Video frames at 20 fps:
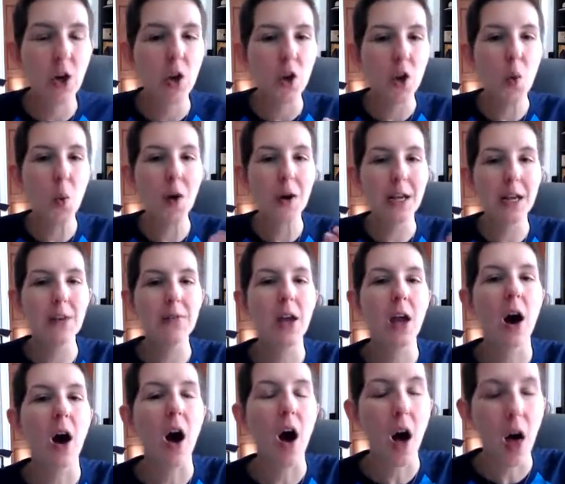you are
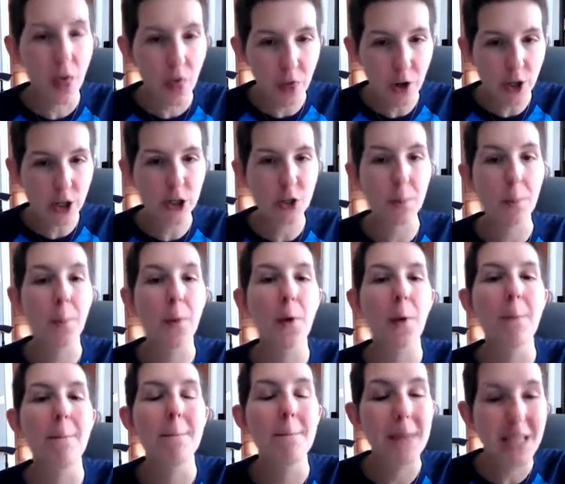giving others
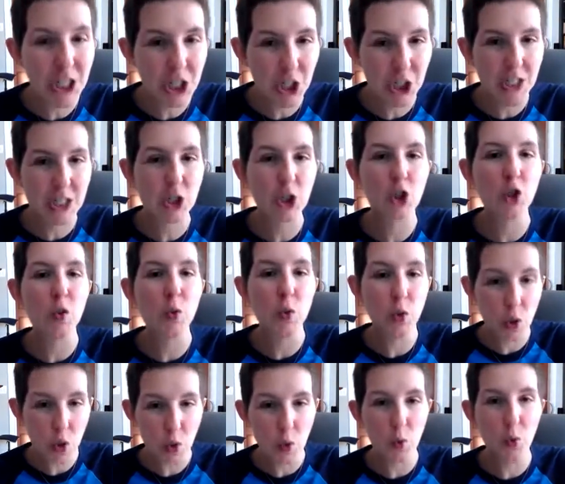permission to
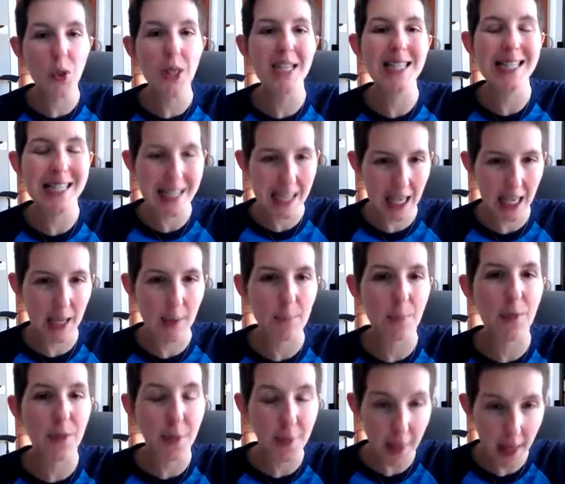do the
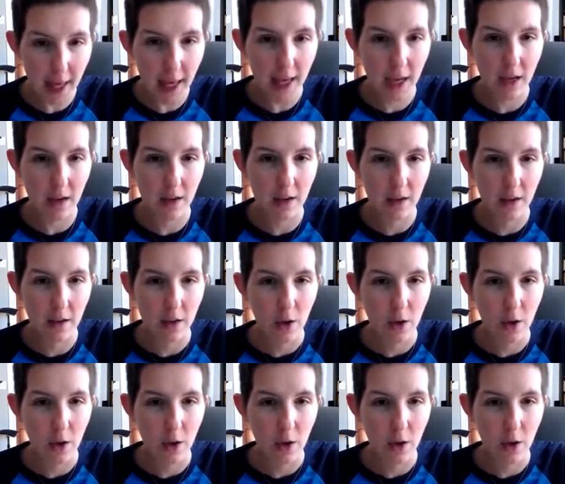same thing.